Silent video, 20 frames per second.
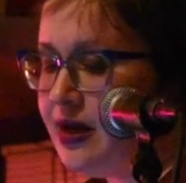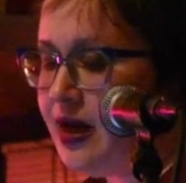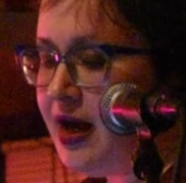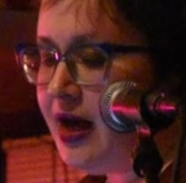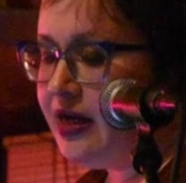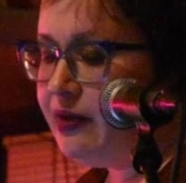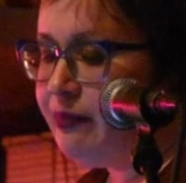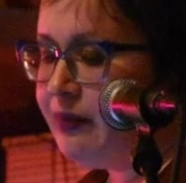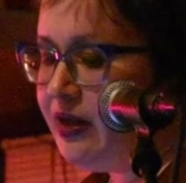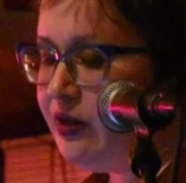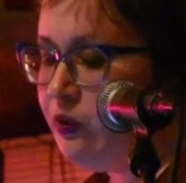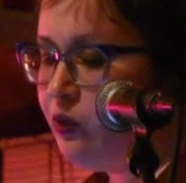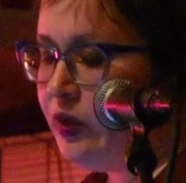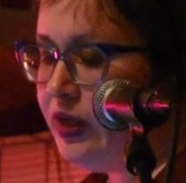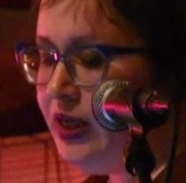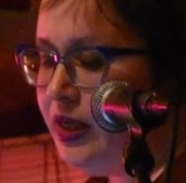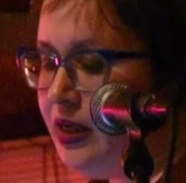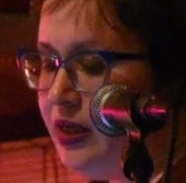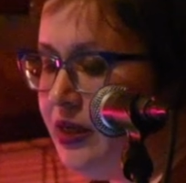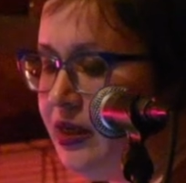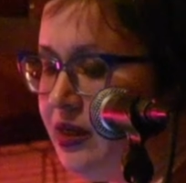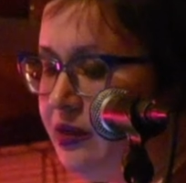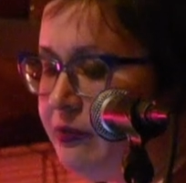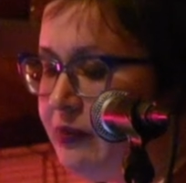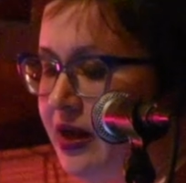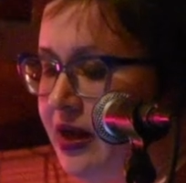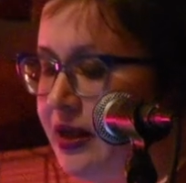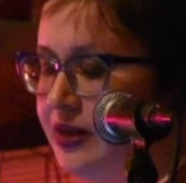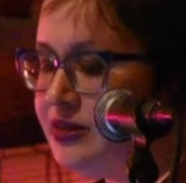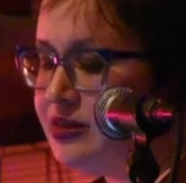Hide my weed in
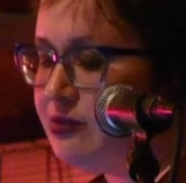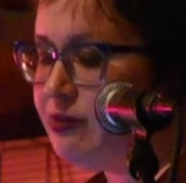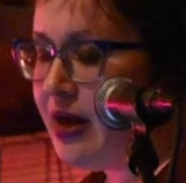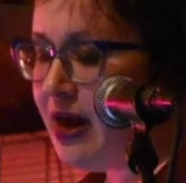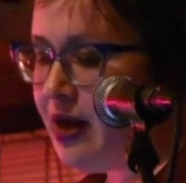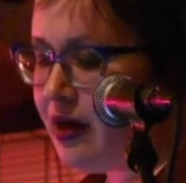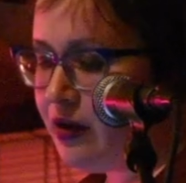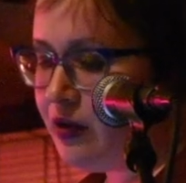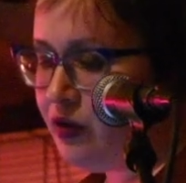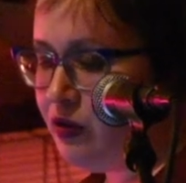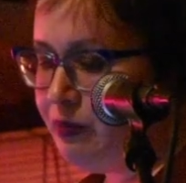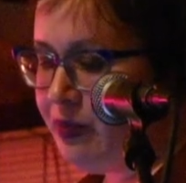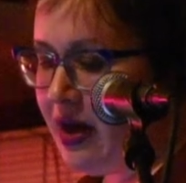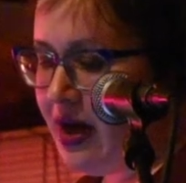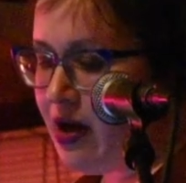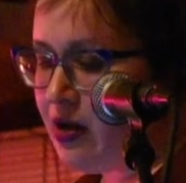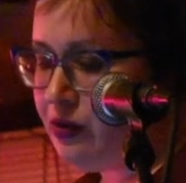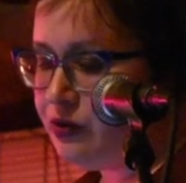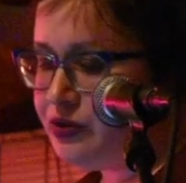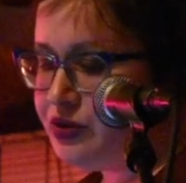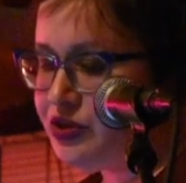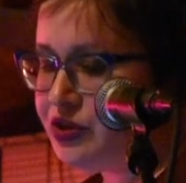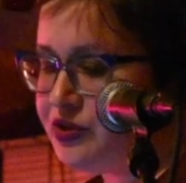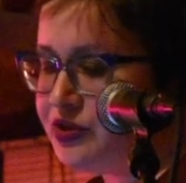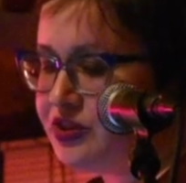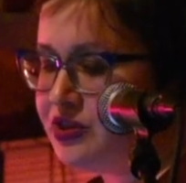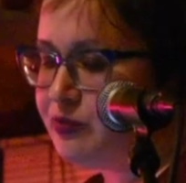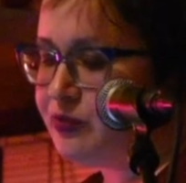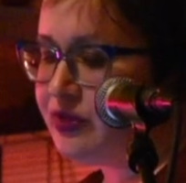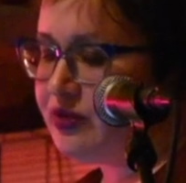my tobacco pouch,
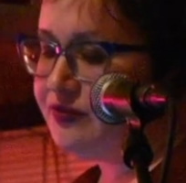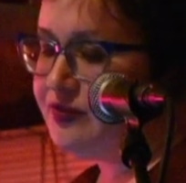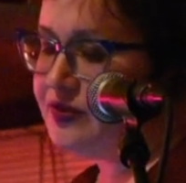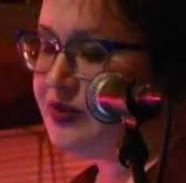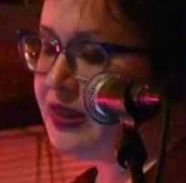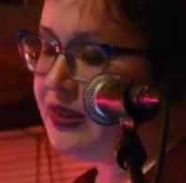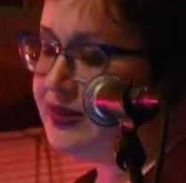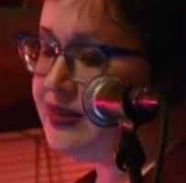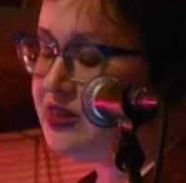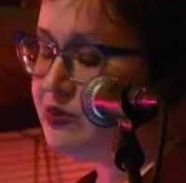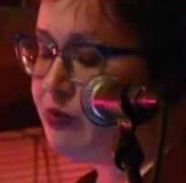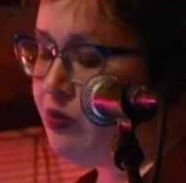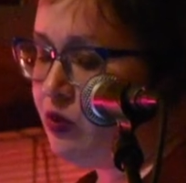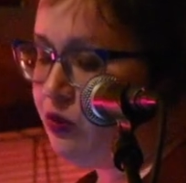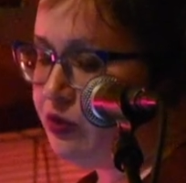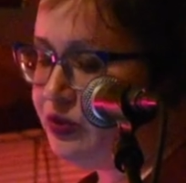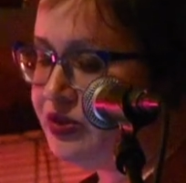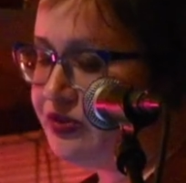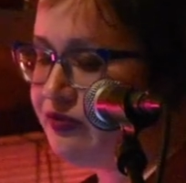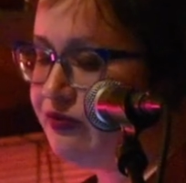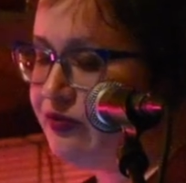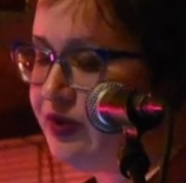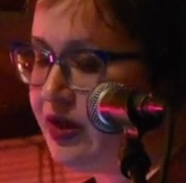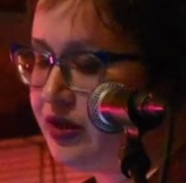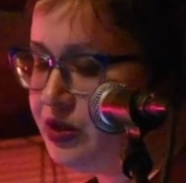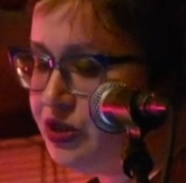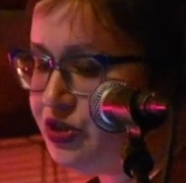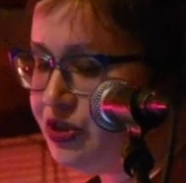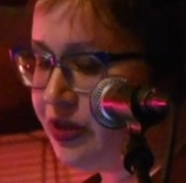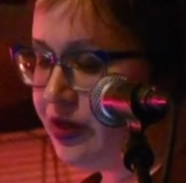spliffs I smoke to
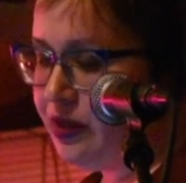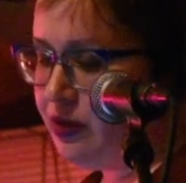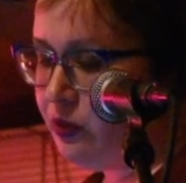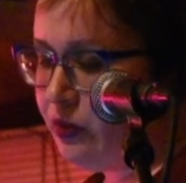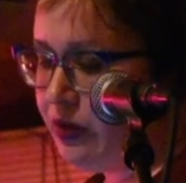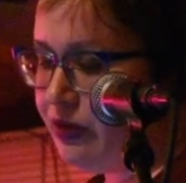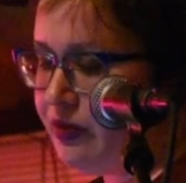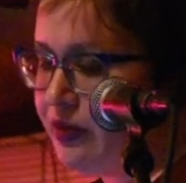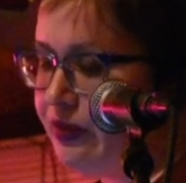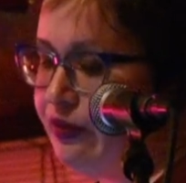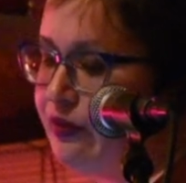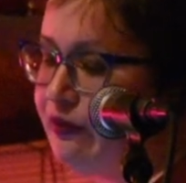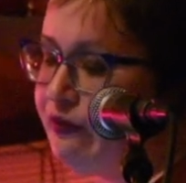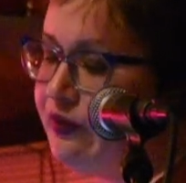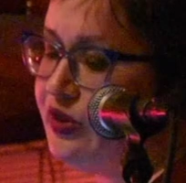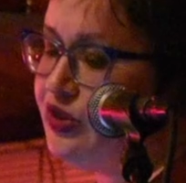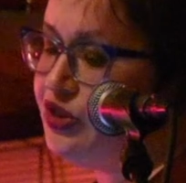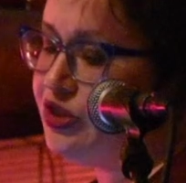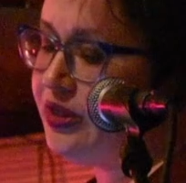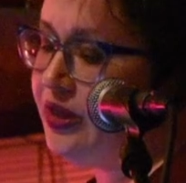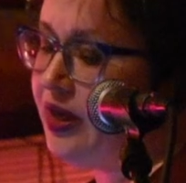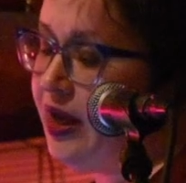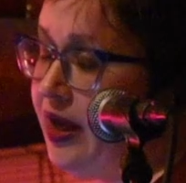function within the rigid